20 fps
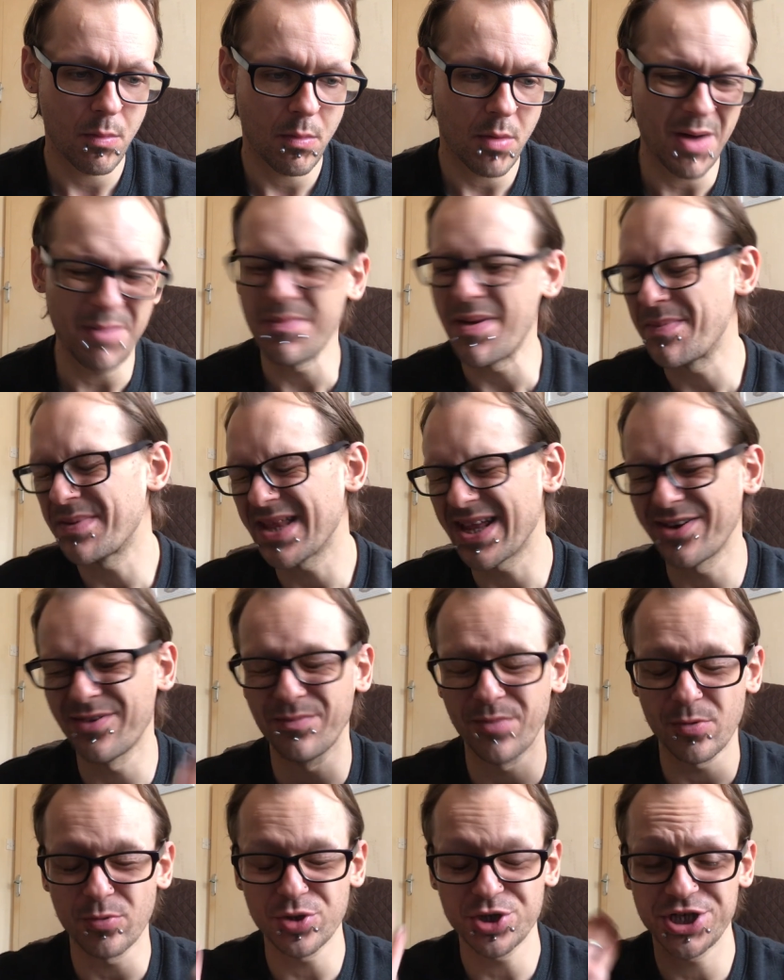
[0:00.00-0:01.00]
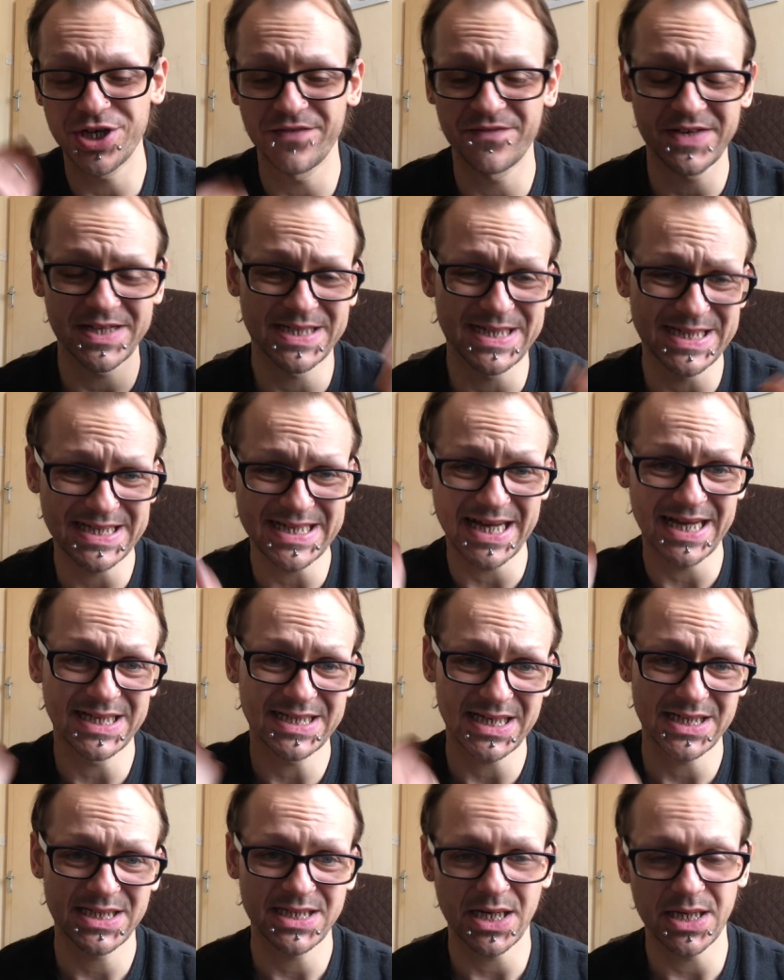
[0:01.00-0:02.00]
And maybe that number will shift, as I say, as
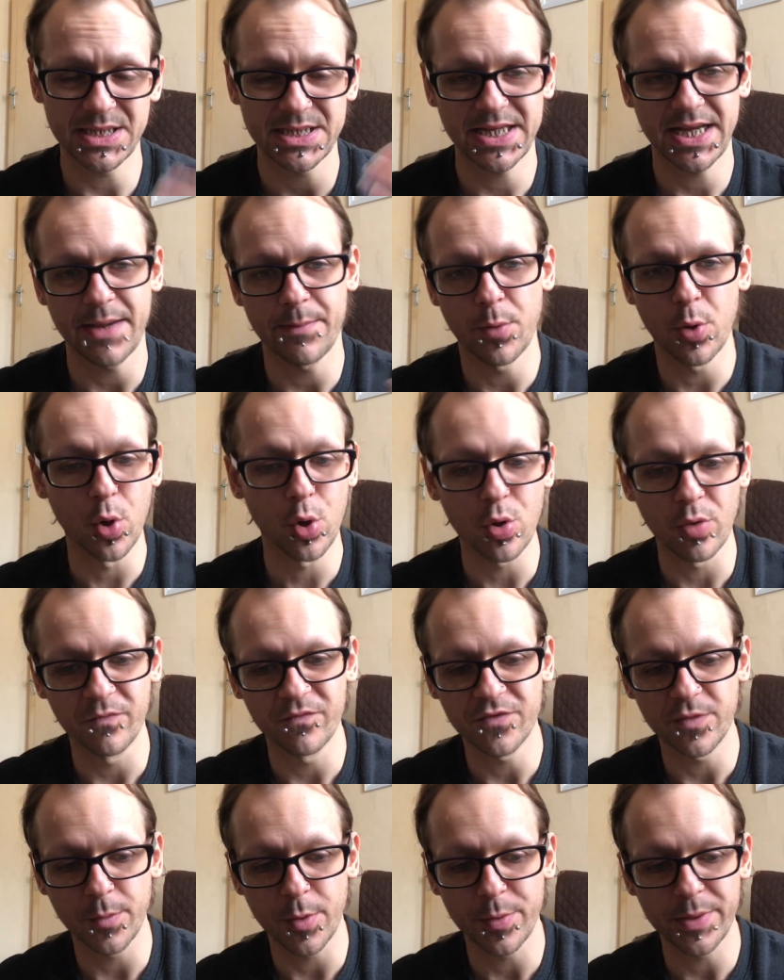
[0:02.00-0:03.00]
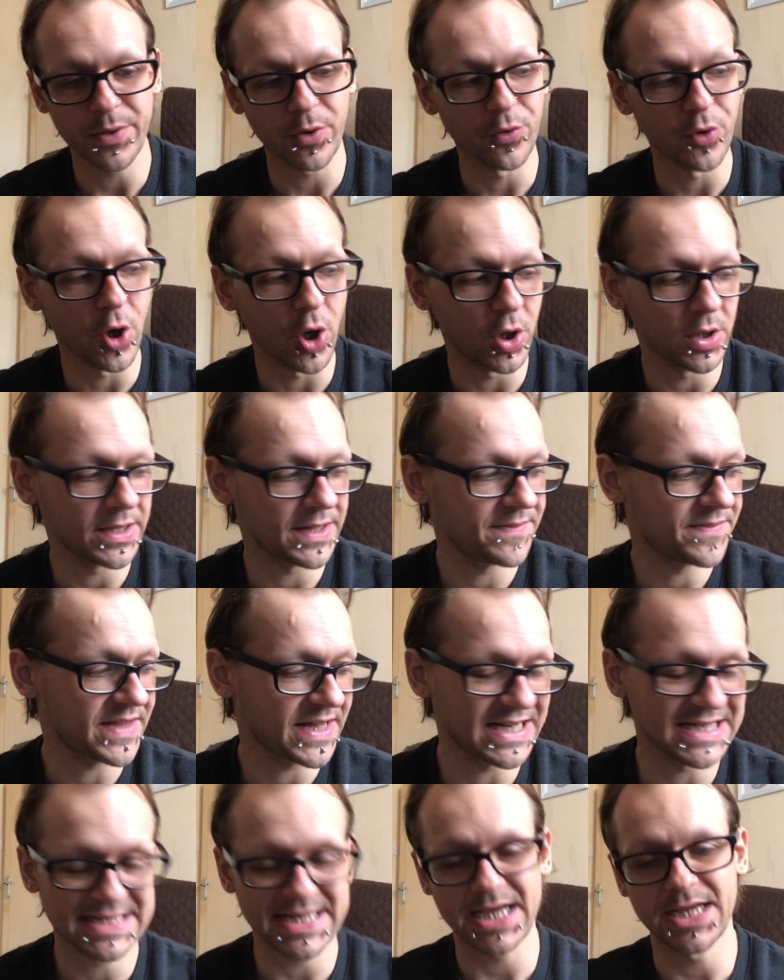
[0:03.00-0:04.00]
I start to get more comfortable with unhauling
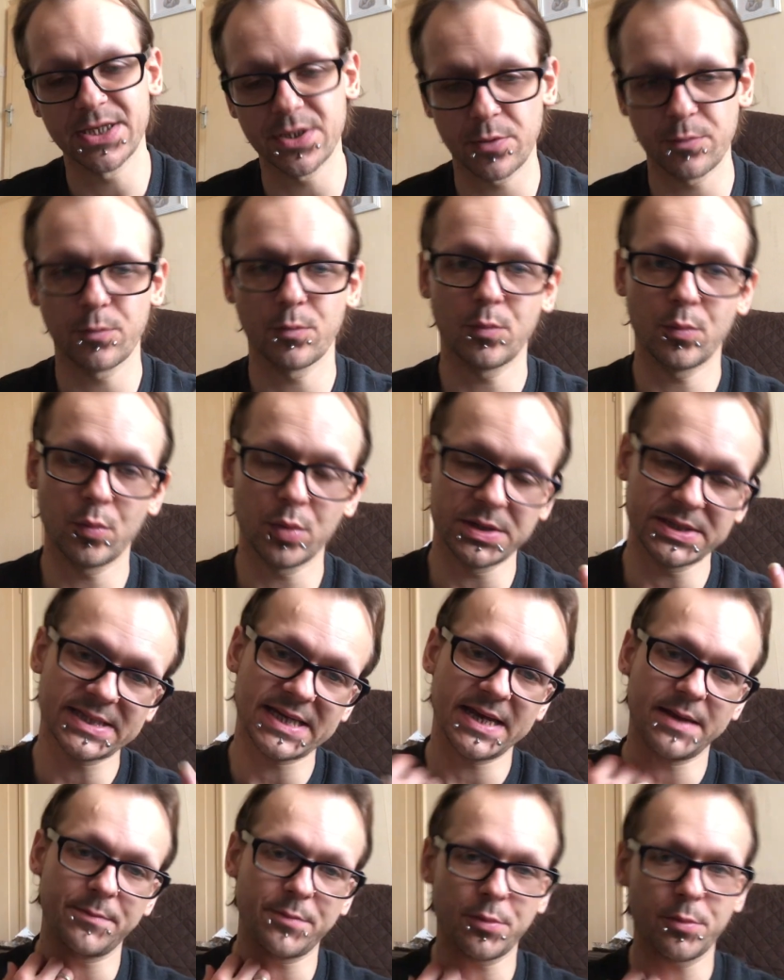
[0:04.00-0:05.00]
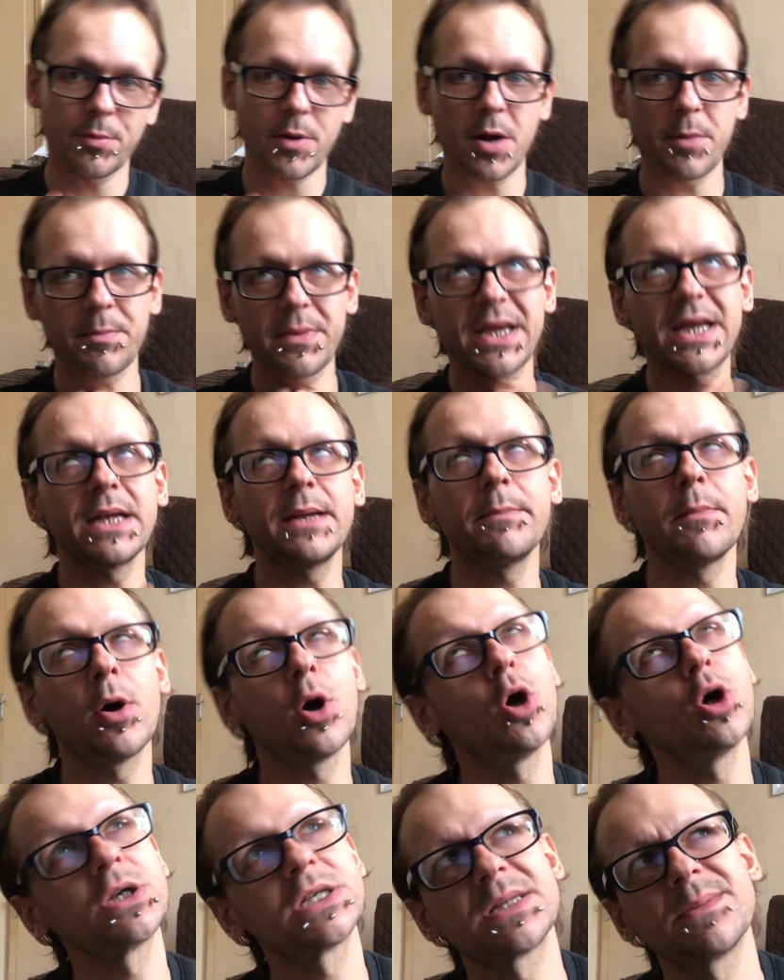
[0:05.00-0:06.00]
things that I don't want to keep around me
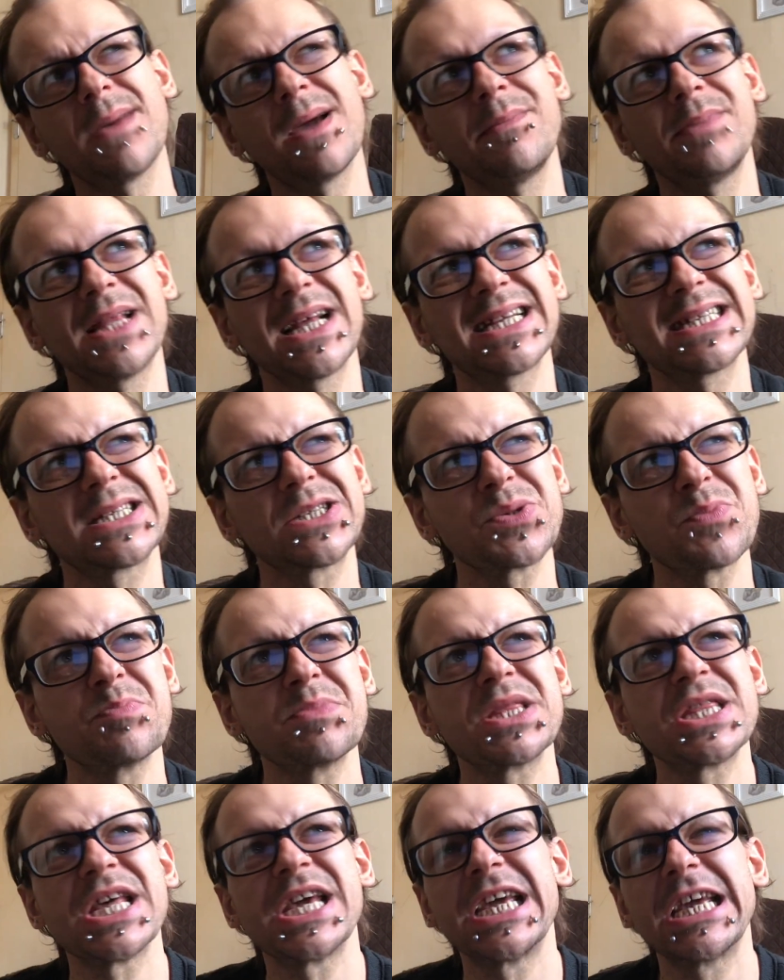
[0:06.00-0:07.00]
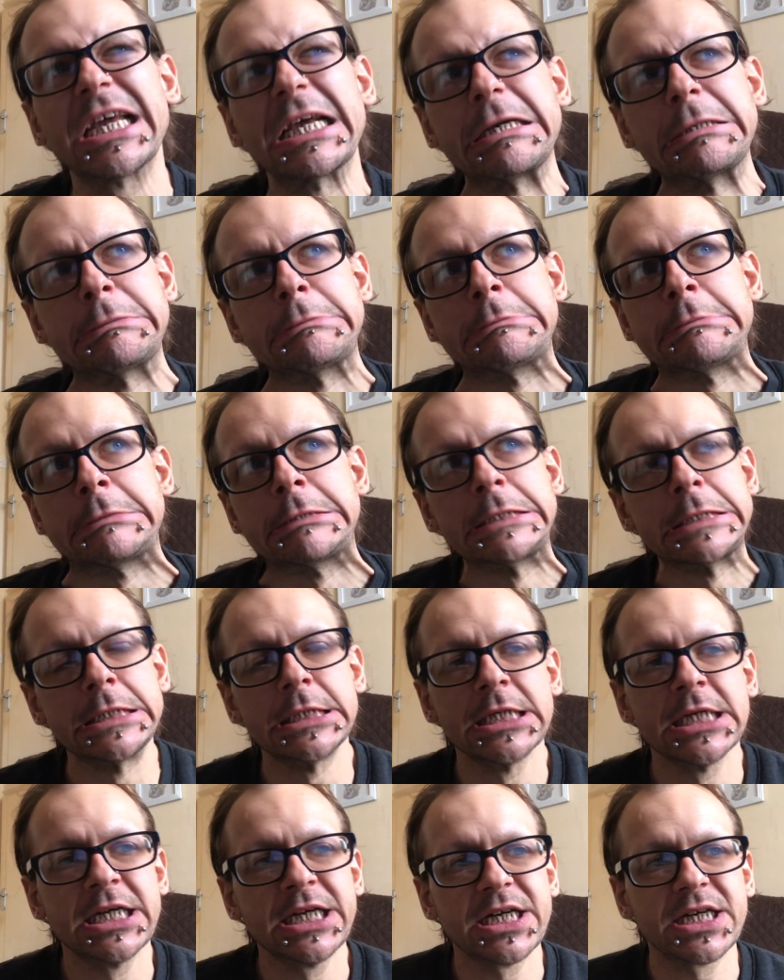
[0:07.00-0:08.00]
anymore. So maybe that's something.
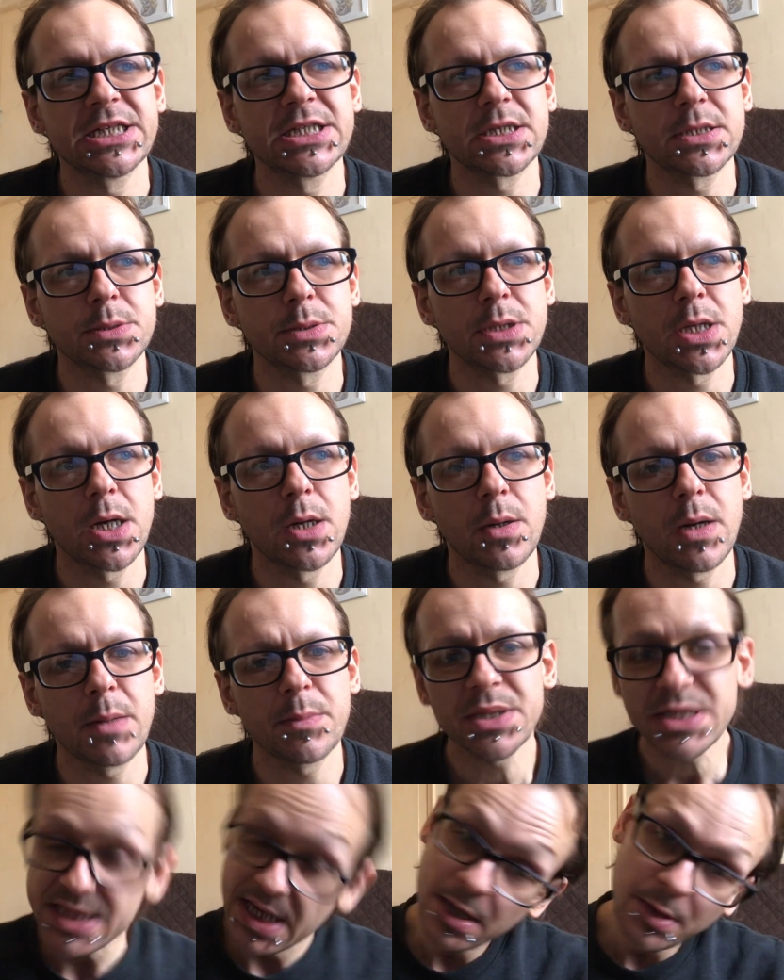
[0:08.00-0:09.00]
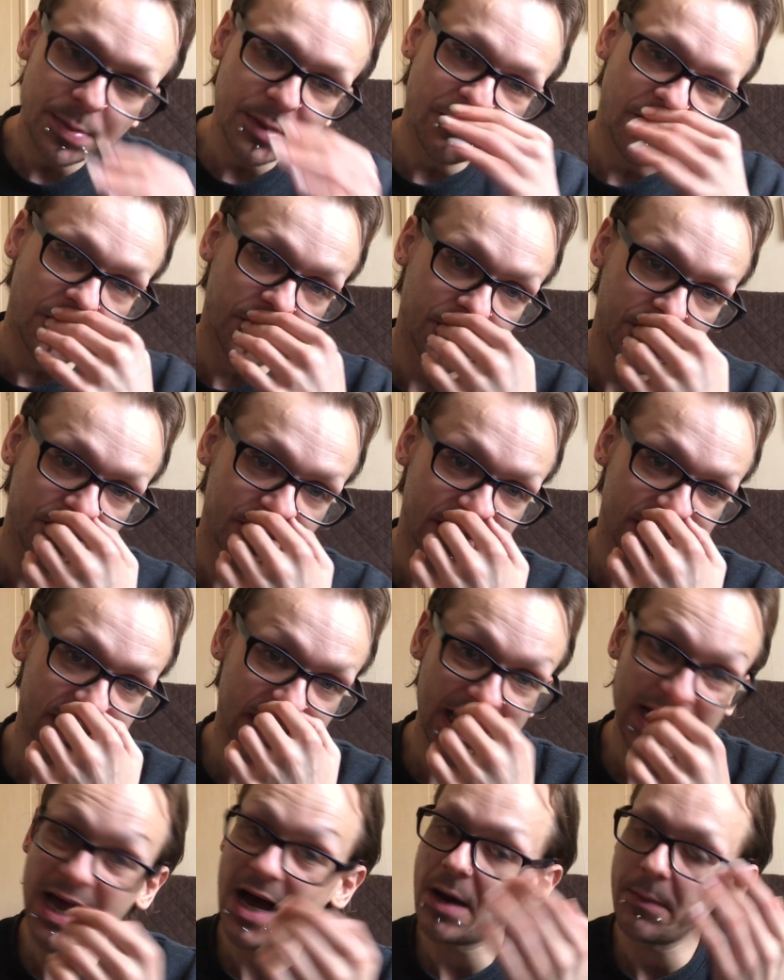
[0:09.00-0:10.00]
I don't know. I'm going to say a couple of hundred.
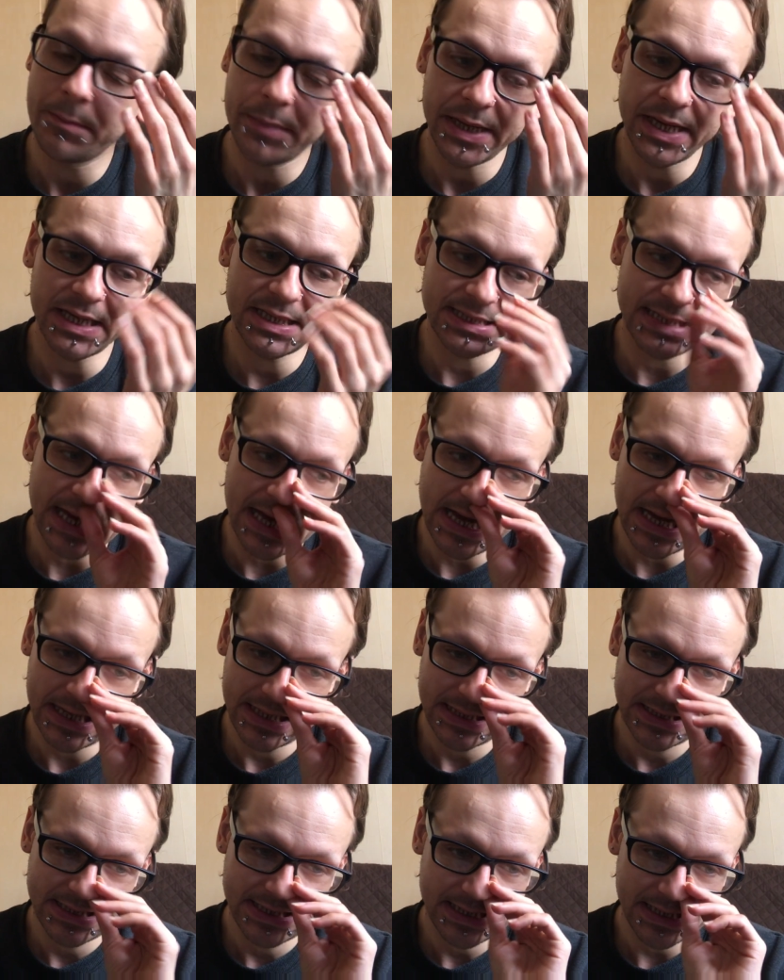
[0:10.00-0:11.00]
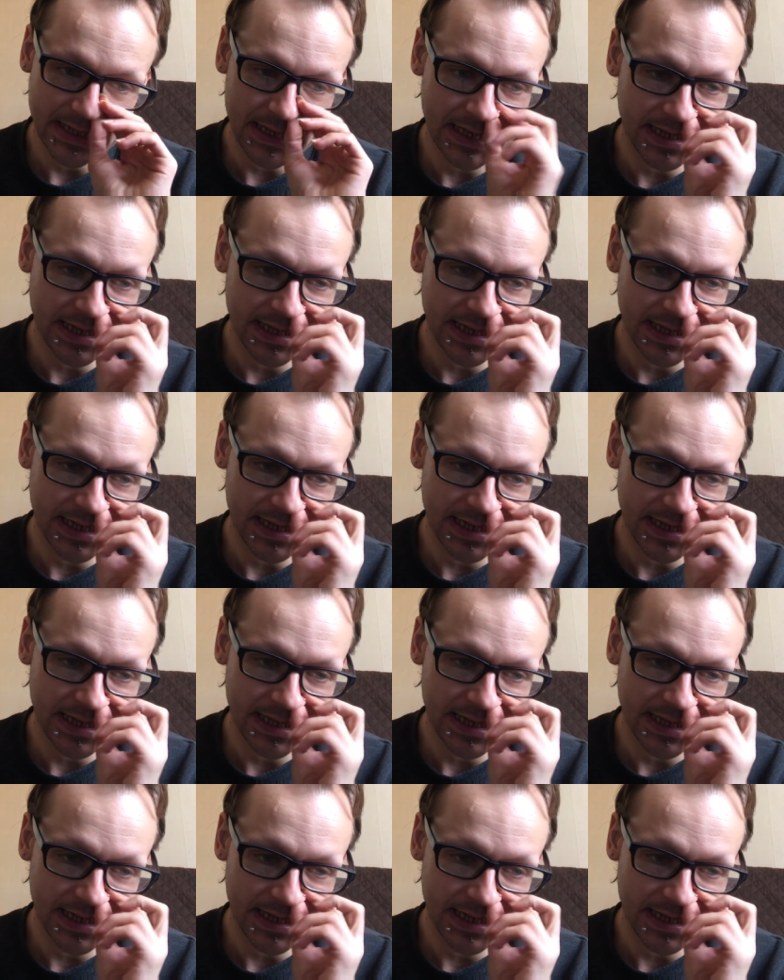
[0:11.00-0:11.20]
I can't be exact.